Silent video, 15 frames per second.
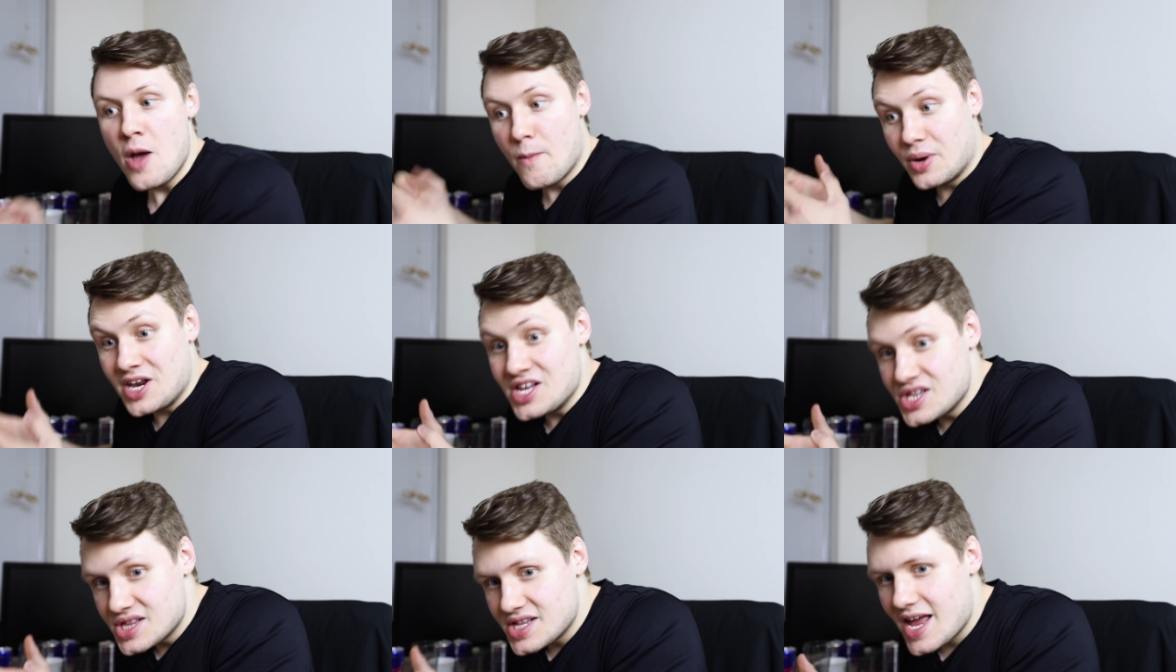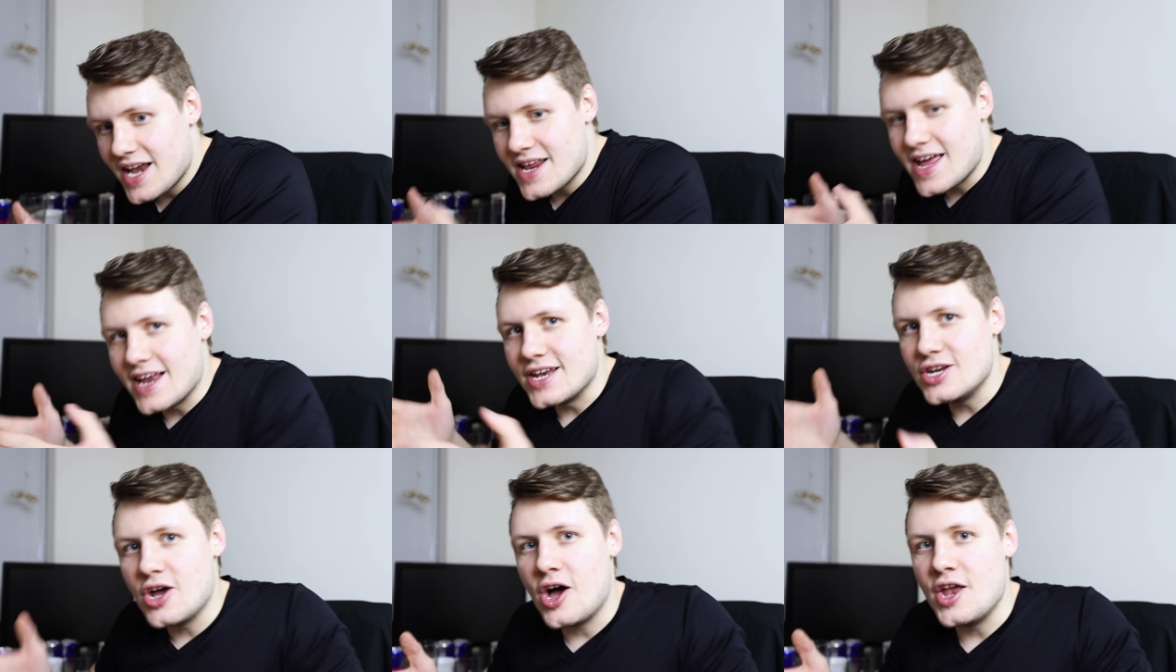but instead
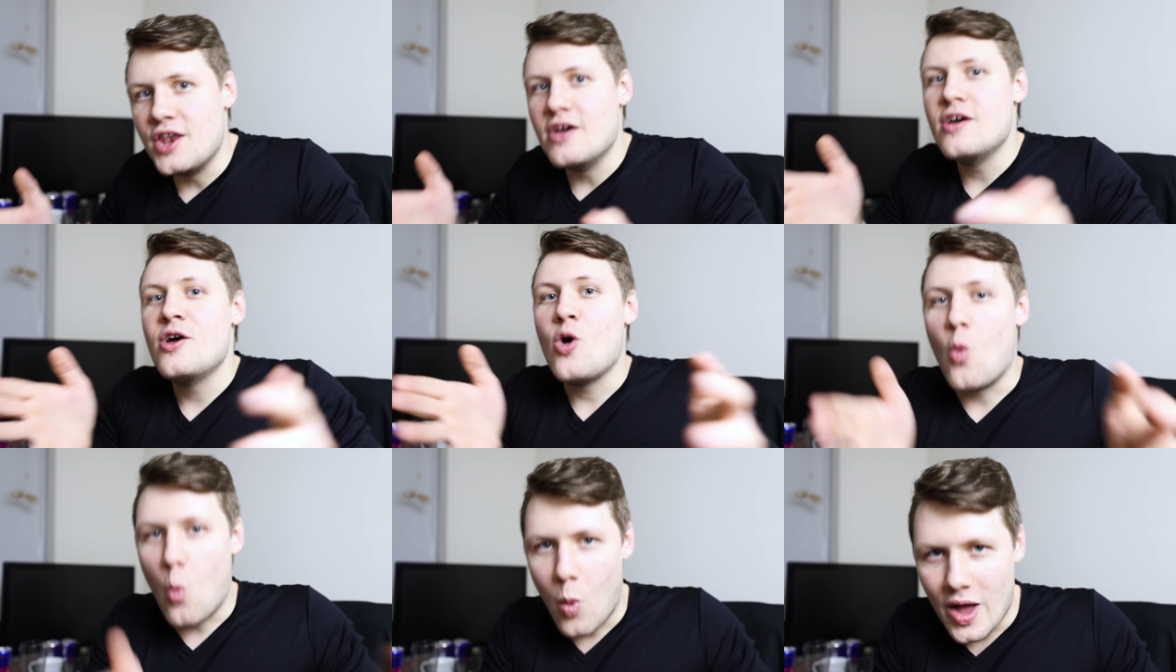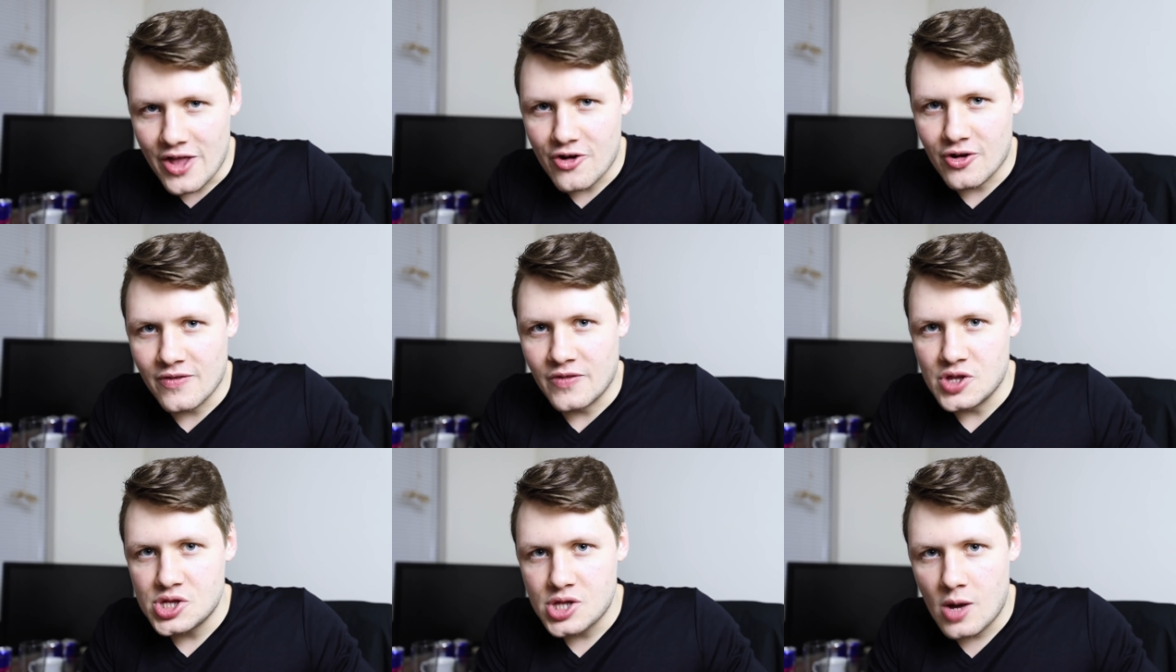get done when you're
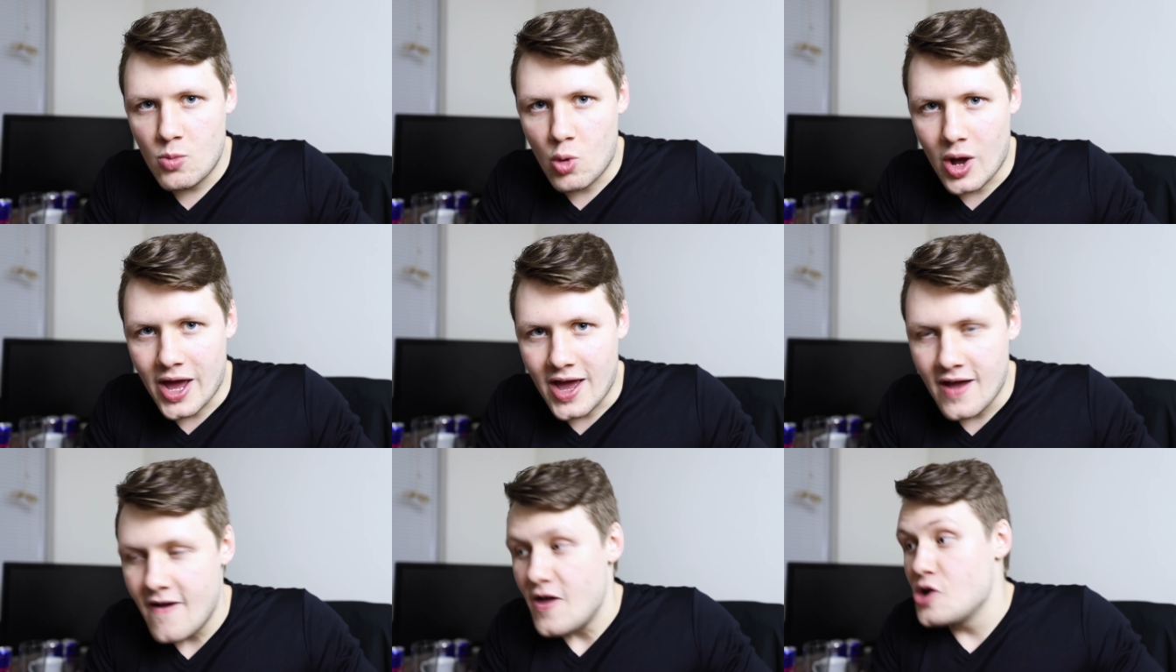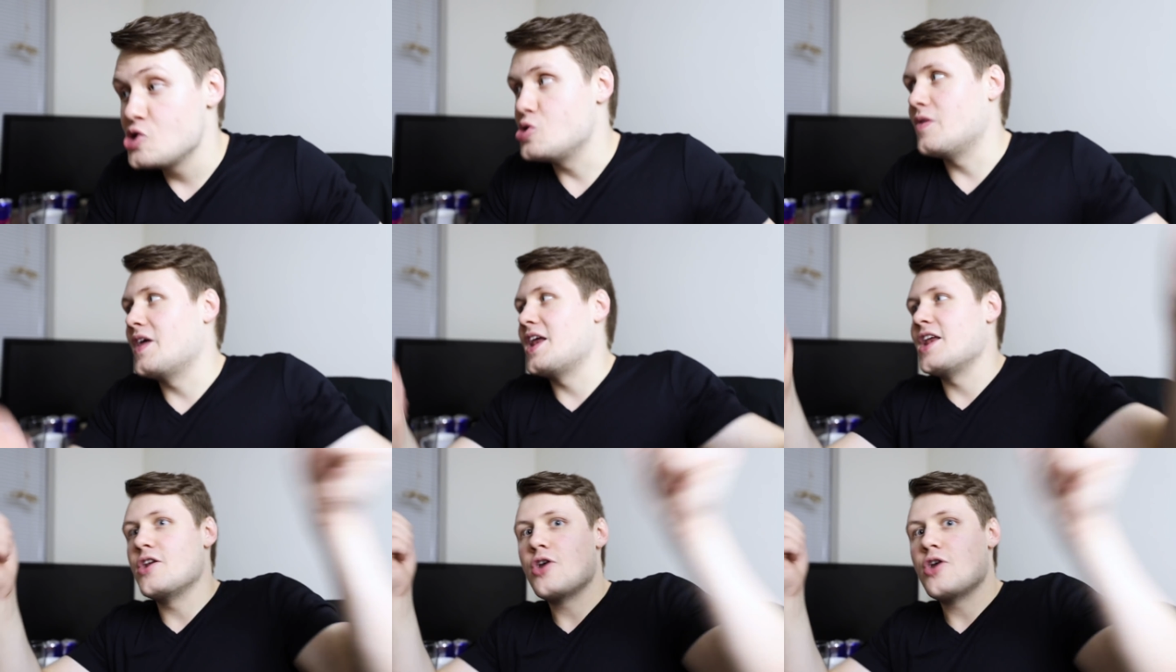in the subway, so that